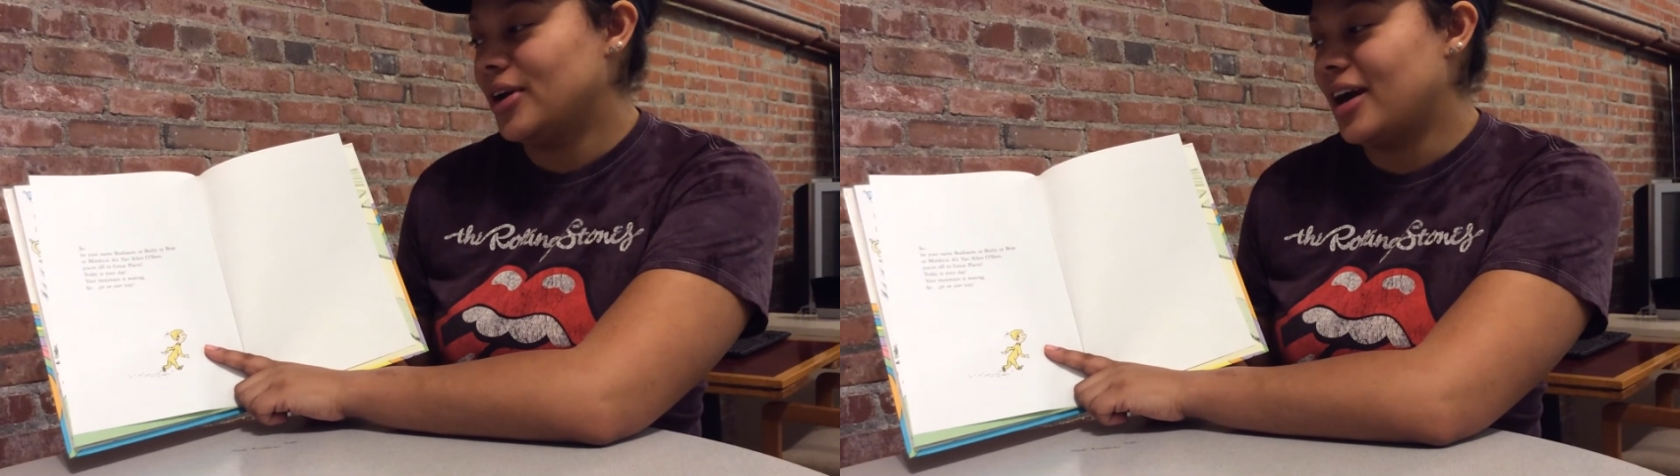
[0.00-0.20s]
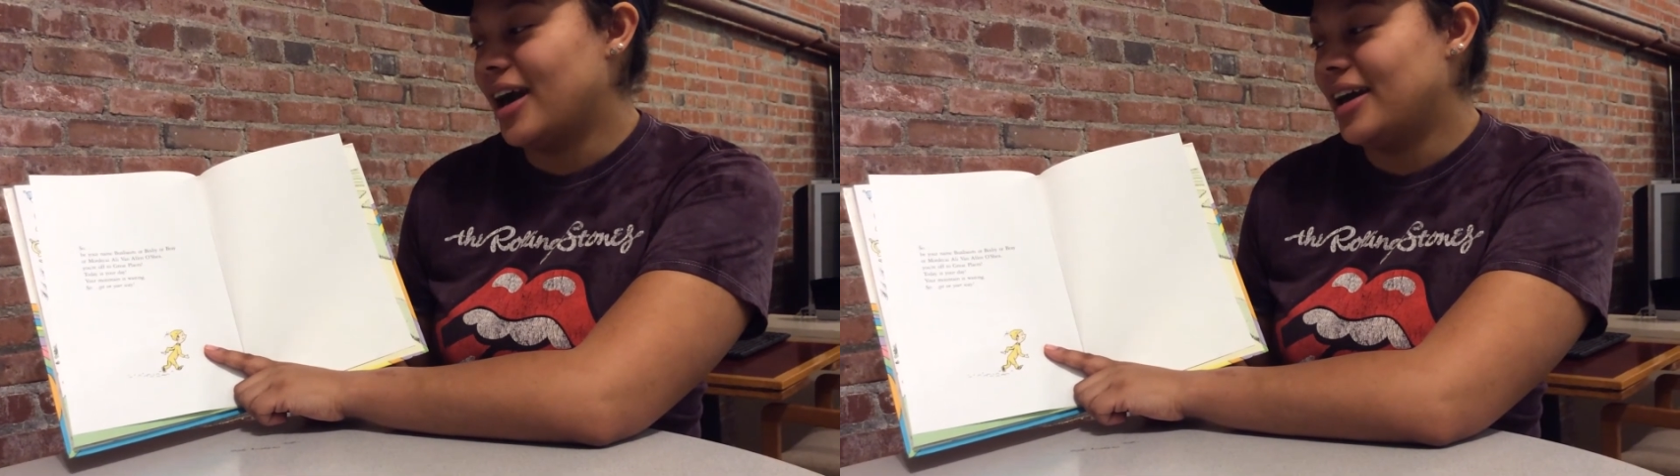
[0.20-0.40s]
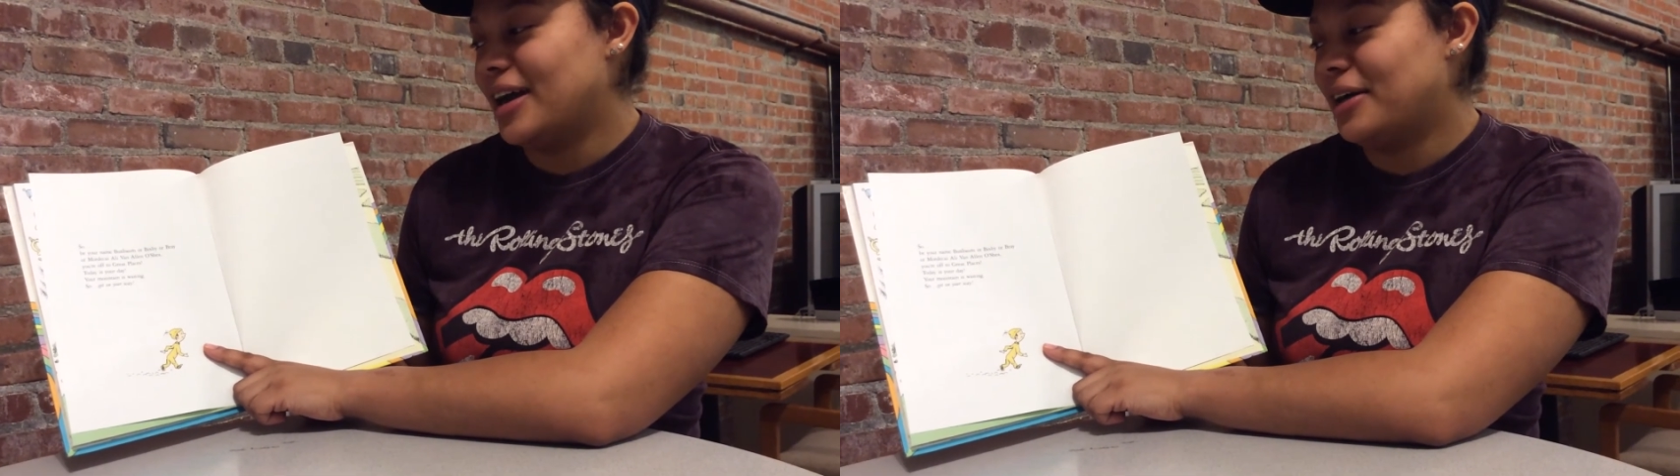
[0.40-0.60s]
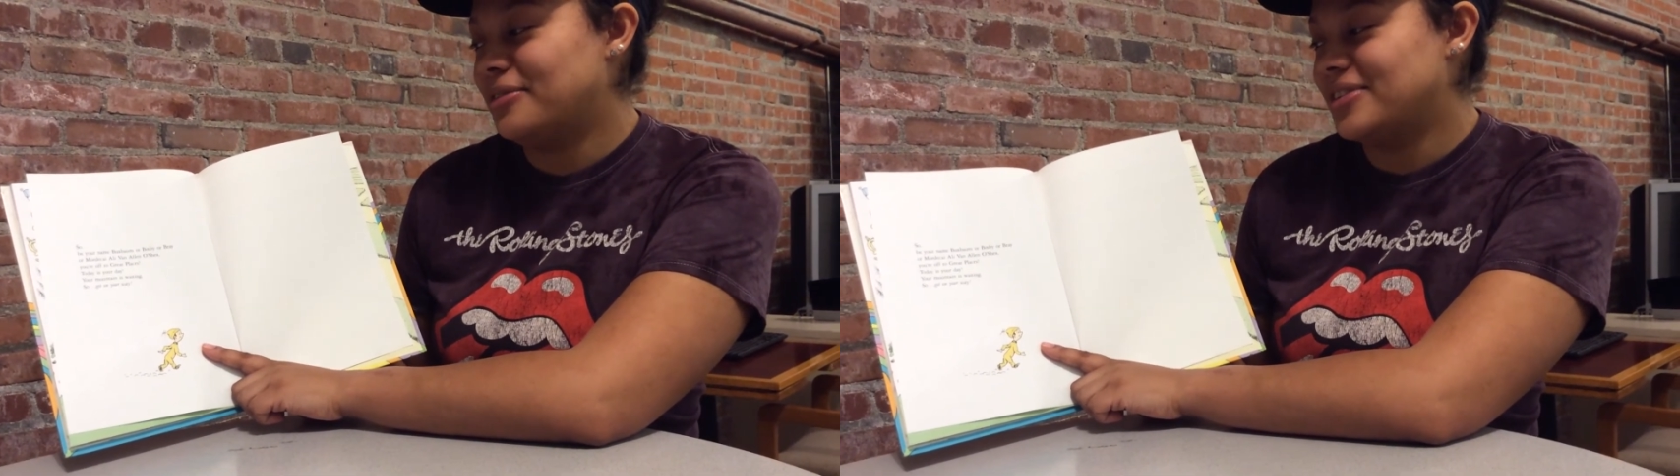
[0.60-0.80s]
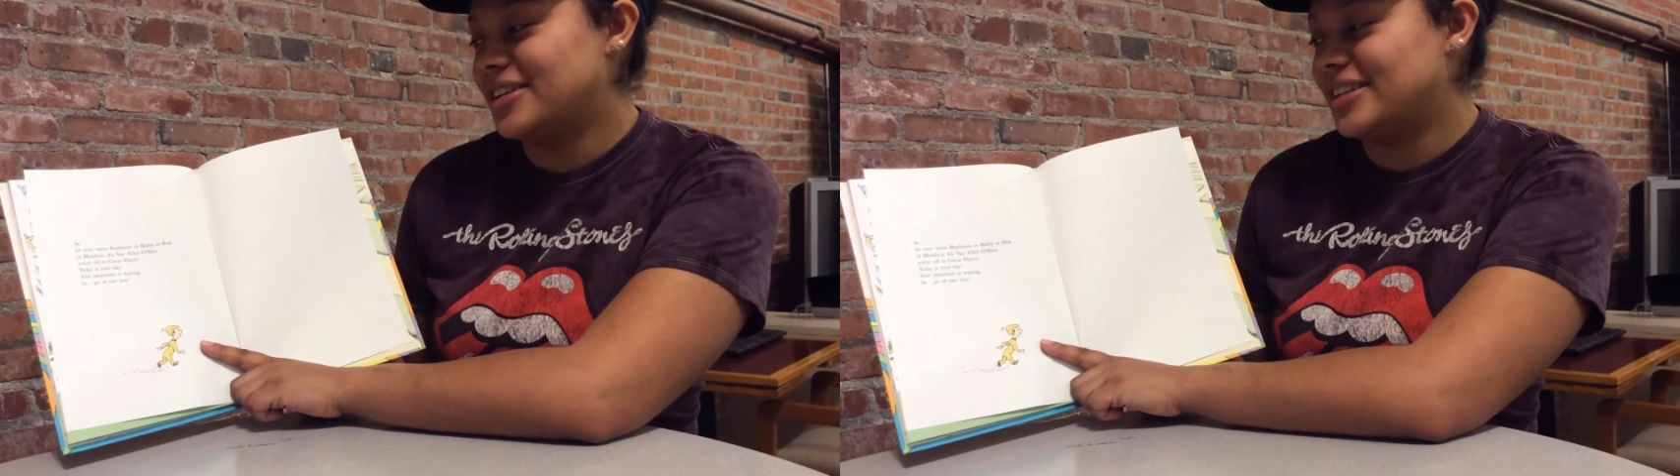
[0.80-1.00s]

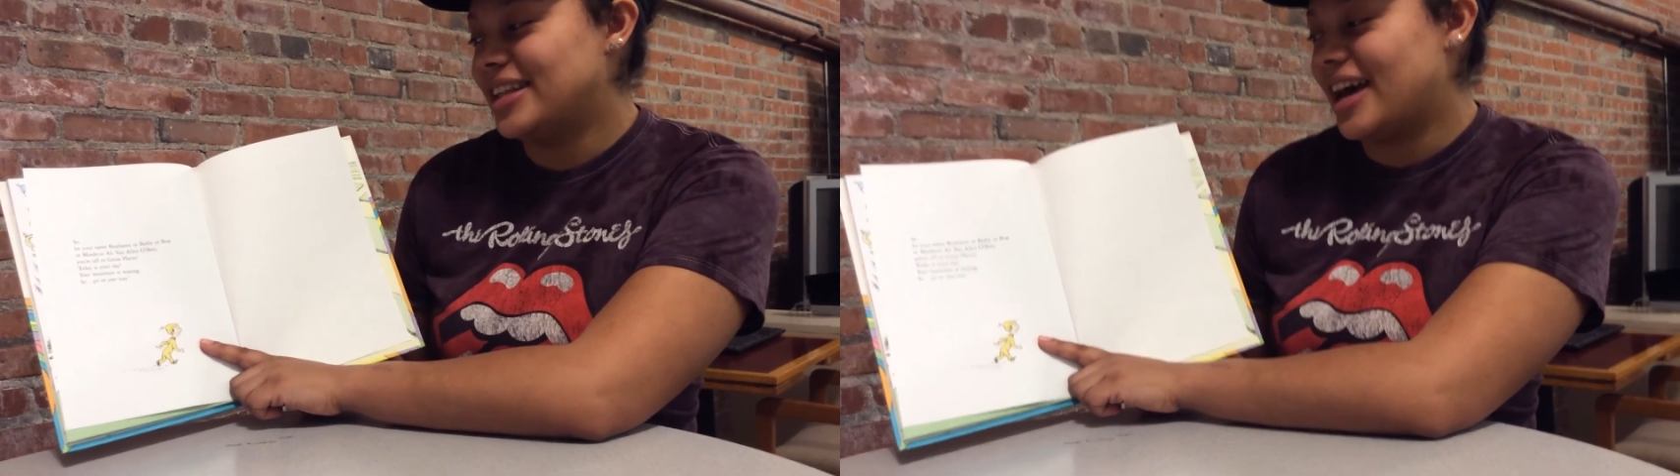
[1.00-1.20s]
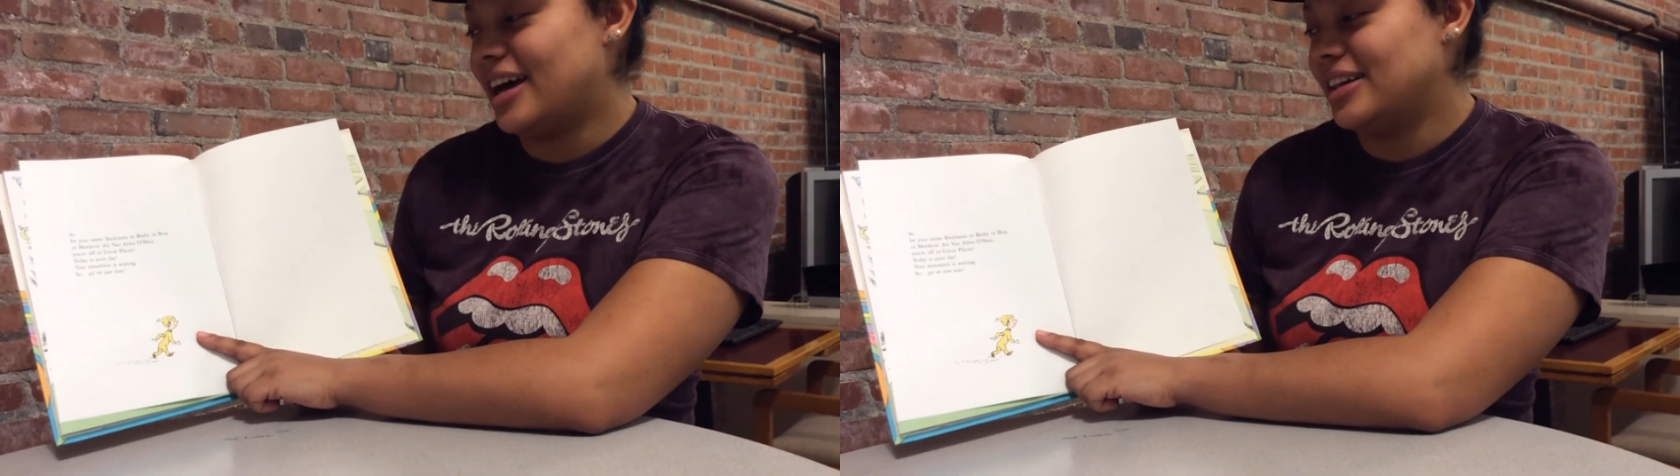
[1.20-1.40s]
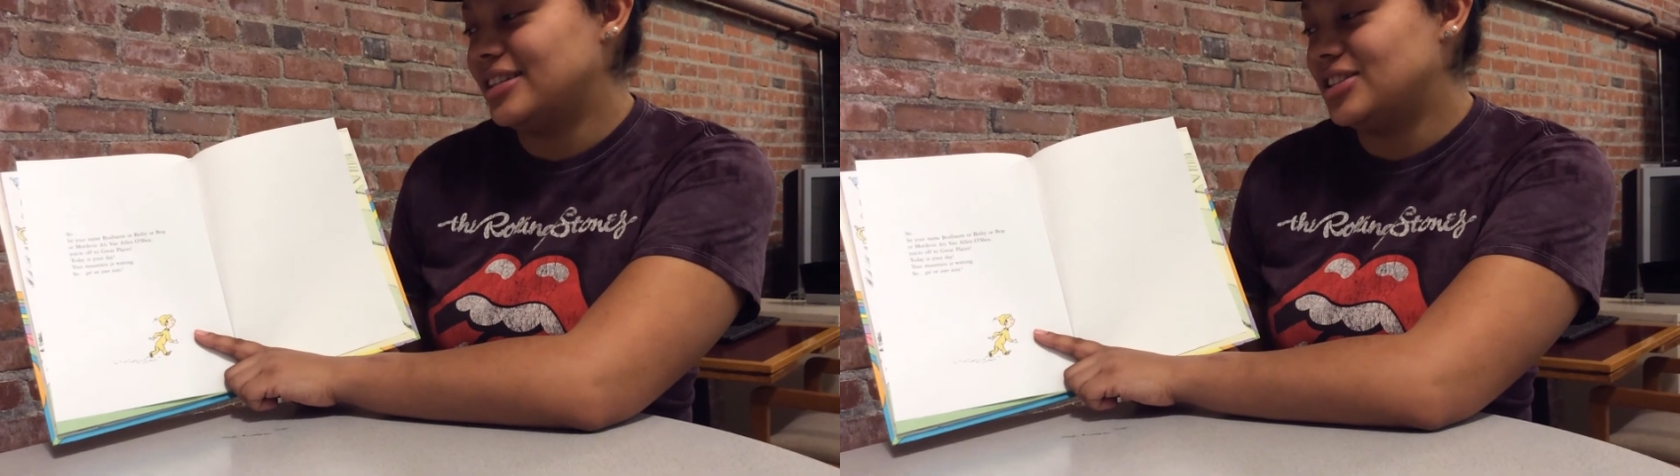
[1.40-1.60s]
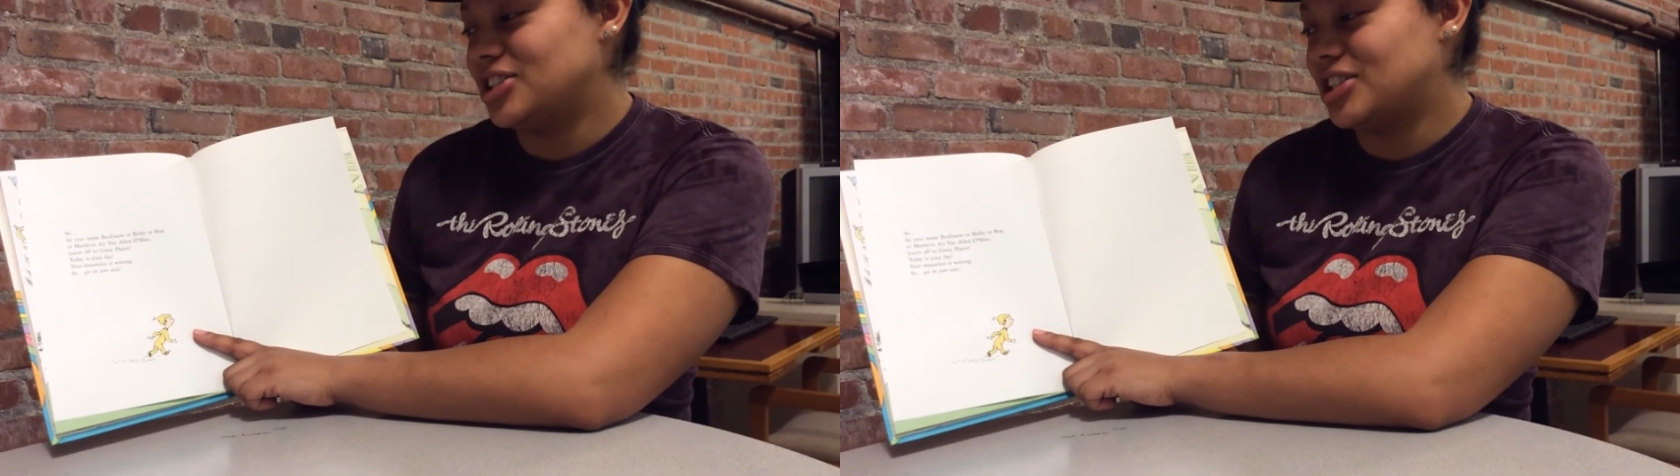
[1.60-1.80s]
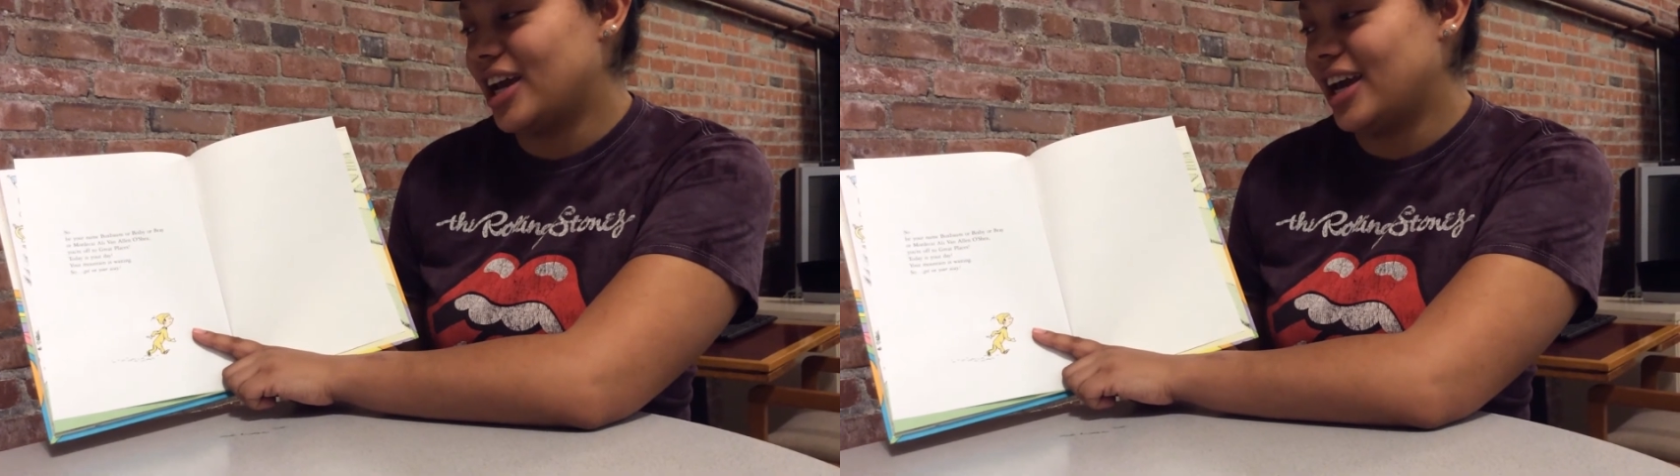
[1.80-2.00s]
Alvin Allen
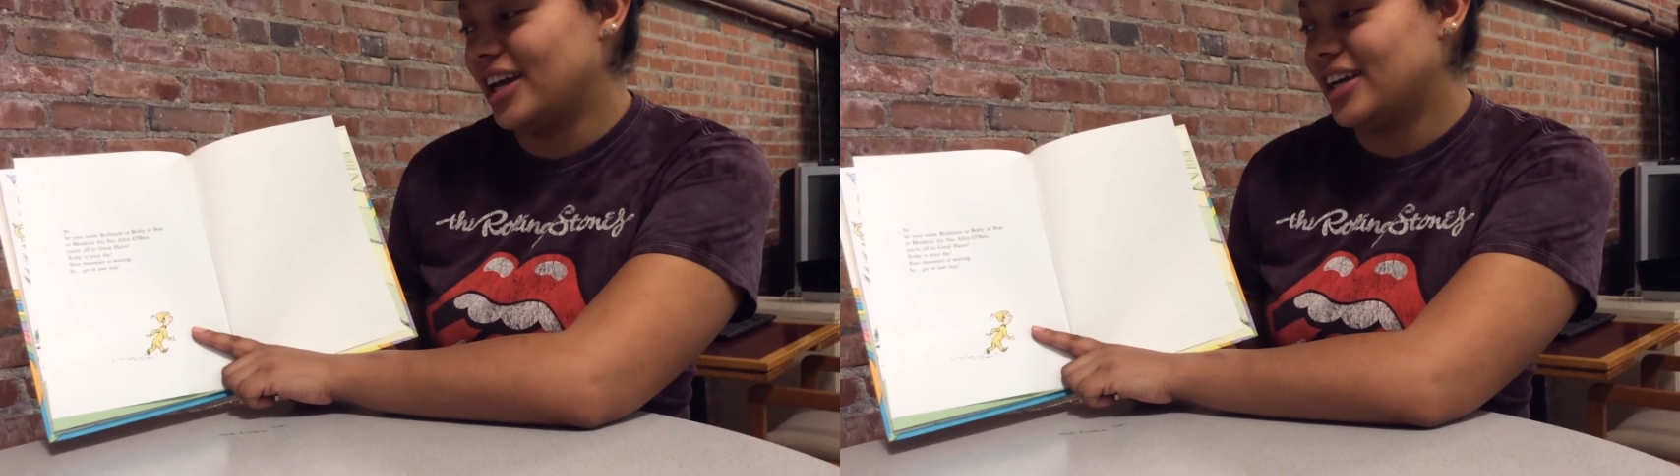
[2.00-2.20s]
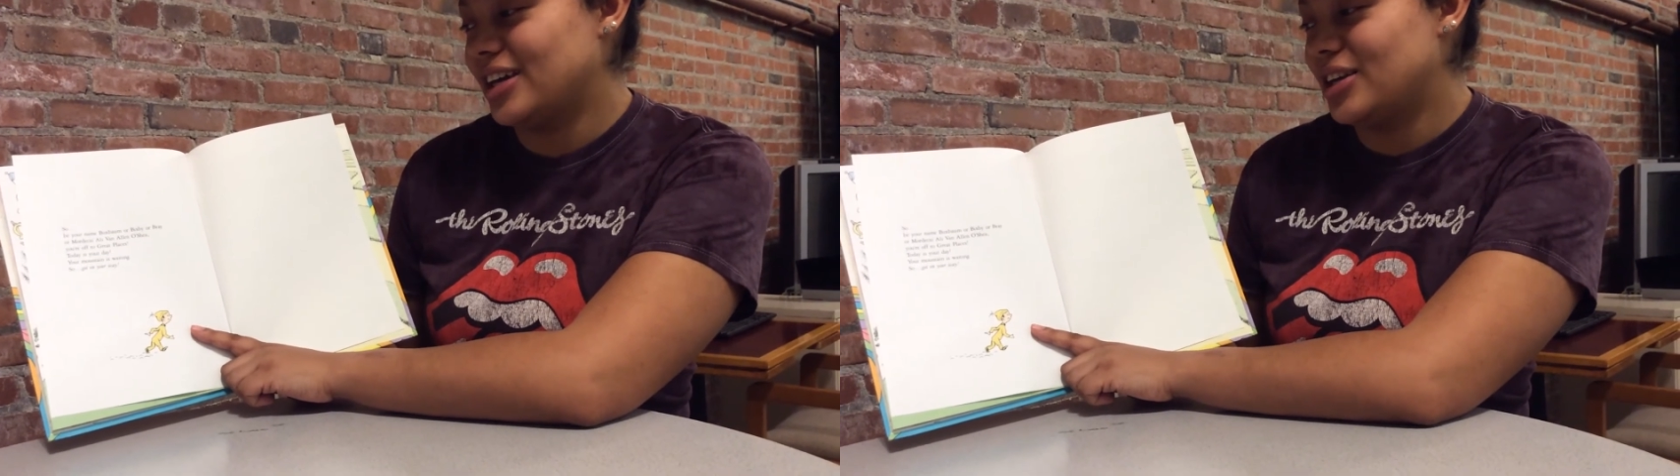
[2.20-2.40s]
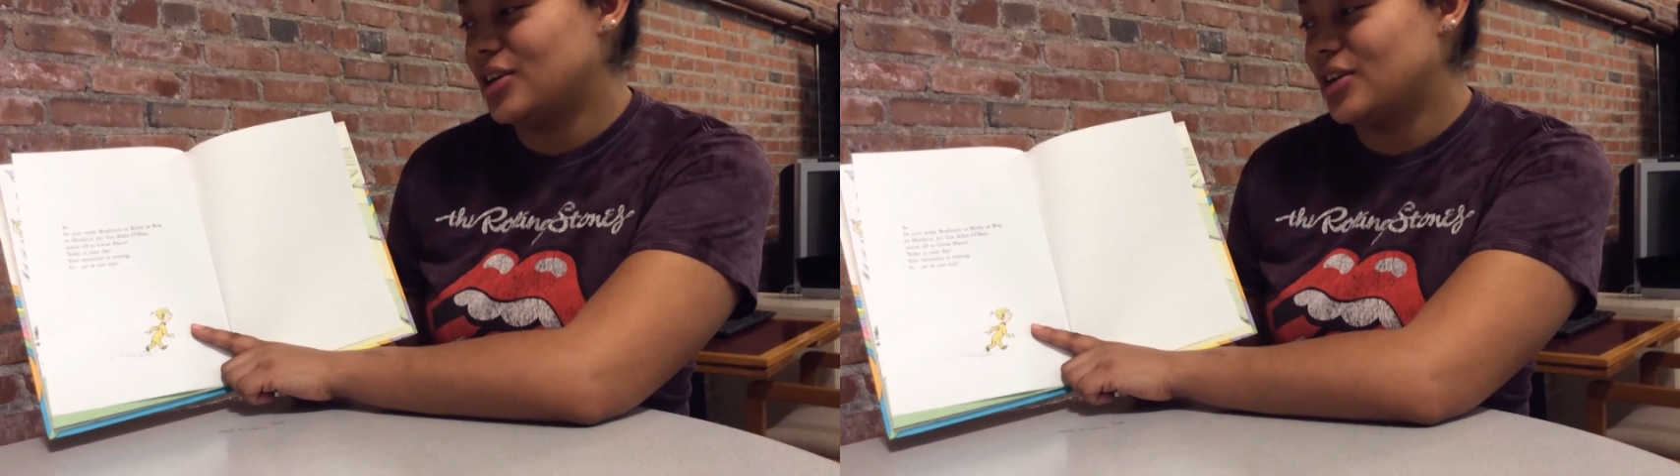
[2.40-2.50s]
Shay.